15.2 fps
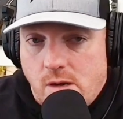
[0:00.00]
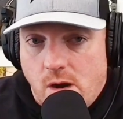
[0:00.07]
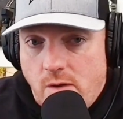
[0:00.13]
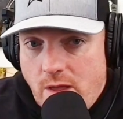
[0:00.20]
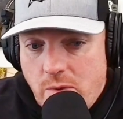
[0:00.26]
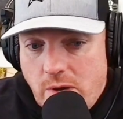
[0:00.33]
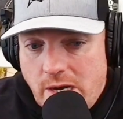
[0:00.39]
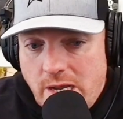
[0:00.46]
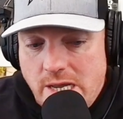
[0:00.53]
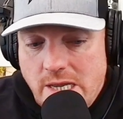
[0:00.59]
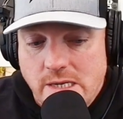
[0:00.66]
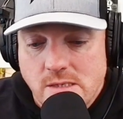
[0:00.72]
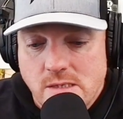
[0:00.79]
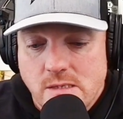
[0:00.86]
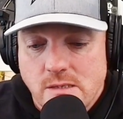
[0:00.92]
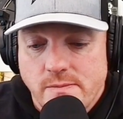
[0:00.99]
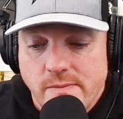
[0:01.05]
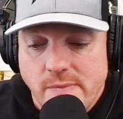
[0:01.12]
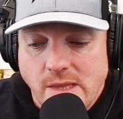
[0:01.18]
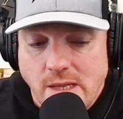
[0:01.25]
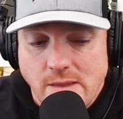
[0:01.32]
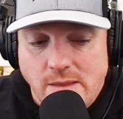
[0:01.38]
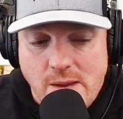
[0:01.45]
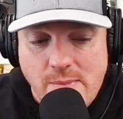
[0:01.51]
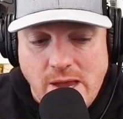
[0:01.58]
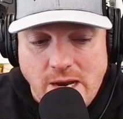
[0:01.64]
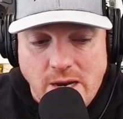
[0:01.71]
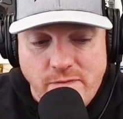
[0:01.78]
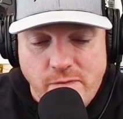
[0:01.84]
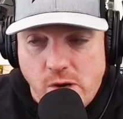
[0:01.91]
Call that what it is. They
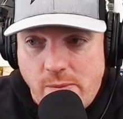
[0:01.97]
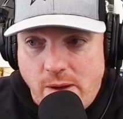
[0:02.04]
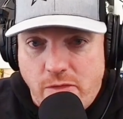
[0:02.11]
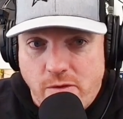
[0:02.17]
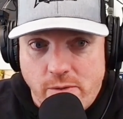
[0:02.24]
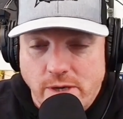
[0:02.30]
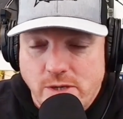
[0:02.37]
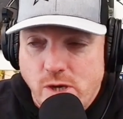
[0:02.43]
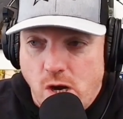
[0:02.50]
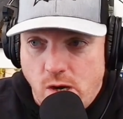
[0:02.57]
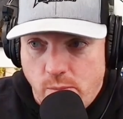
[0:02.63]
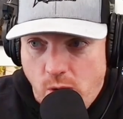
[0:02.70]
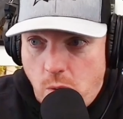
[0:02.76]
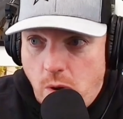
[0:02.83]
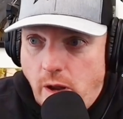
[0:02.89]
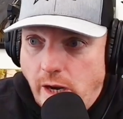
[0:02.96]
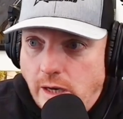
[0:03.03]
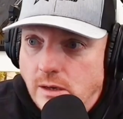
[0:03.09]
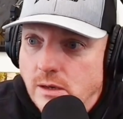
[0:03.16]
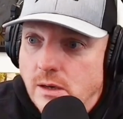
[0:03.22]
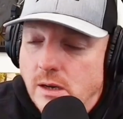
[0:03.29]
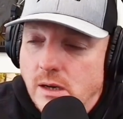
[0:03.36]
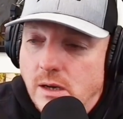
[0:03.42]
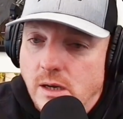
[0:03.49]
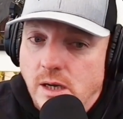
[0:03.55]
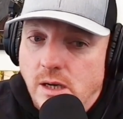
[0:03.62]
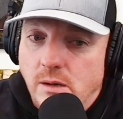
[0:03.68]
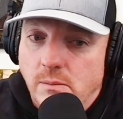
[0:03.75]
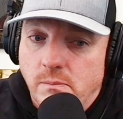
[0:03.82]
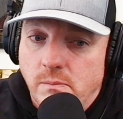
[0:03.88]
made up for it by throwing a turbo on it,
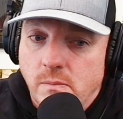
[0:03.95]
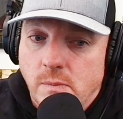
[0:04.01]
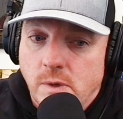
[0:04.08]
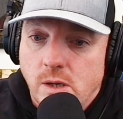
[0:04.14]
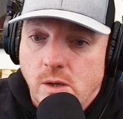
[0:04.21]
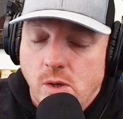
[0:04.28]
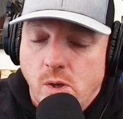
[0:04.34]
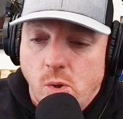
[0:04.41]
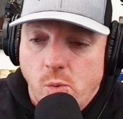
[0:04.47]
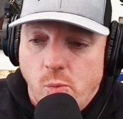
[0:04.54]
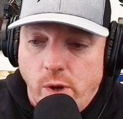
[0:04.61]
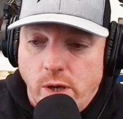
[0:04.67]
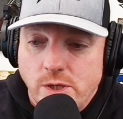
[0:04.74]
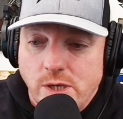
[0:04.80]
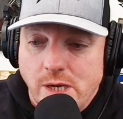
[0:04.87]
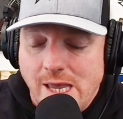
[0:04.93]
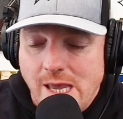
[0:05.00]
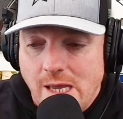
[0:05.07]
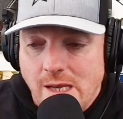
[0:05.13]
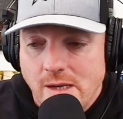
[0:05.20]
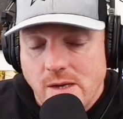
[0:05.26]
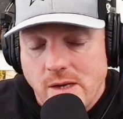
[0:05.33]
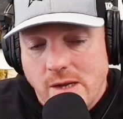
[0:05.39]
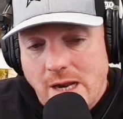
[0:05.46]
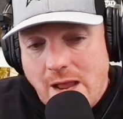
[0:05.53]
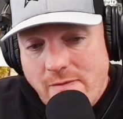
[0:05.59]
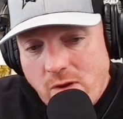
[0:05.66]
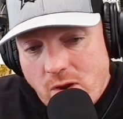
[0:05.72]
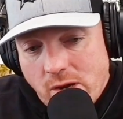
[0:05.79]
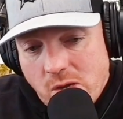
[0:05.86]
which, again, you can
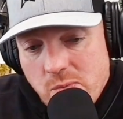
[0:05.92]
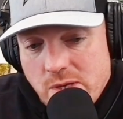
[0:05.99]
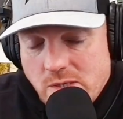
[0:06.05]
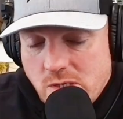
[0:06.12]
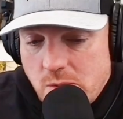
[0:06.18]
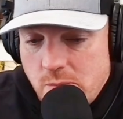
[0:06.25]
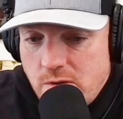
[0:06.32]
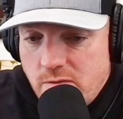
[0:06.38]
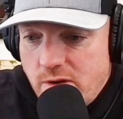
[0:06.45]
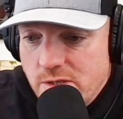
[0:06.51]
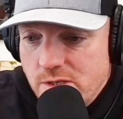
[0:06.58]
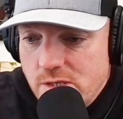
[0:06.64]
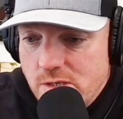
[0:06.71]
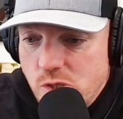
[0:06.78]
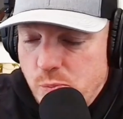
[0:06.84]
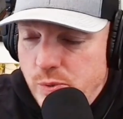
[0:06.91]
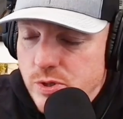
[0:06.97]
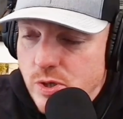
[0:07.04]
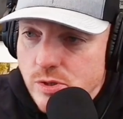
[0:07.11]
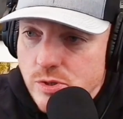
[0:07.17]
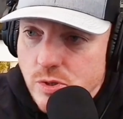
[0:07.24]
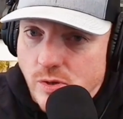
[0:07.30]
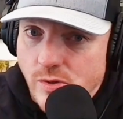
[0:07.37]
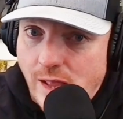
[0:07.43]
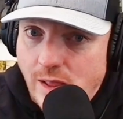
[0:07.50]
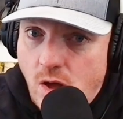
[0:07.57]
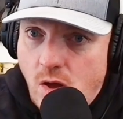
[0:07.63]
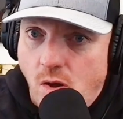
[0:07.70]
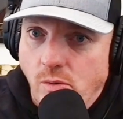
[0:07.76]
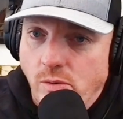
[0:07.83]
have the argument turbo versus supercharger all day
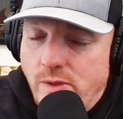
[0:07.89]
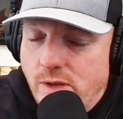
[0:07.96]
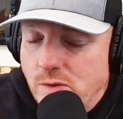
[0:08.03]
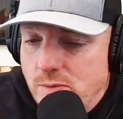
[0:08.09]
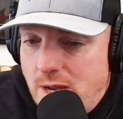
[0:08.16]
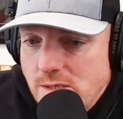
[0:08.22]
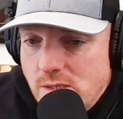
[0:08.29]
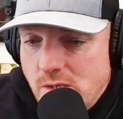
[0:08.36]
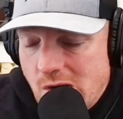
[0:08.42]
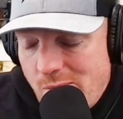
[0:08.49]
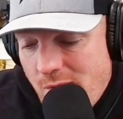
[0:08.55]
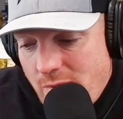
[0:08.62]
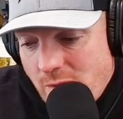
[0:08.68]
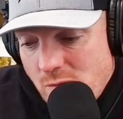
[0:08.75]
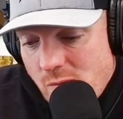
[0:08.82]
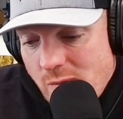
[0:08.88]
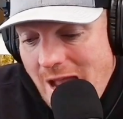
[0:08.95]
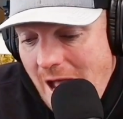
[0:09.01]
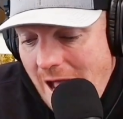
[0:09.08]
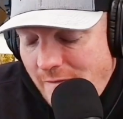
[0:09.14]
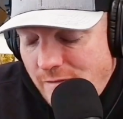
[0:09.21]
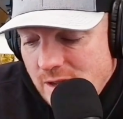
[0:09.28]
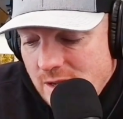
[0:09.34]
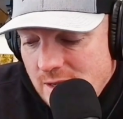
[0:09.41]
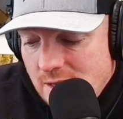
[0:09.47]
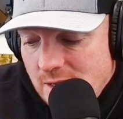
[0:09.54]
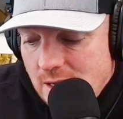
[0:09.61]
long. This one has a turbo. That's what we have.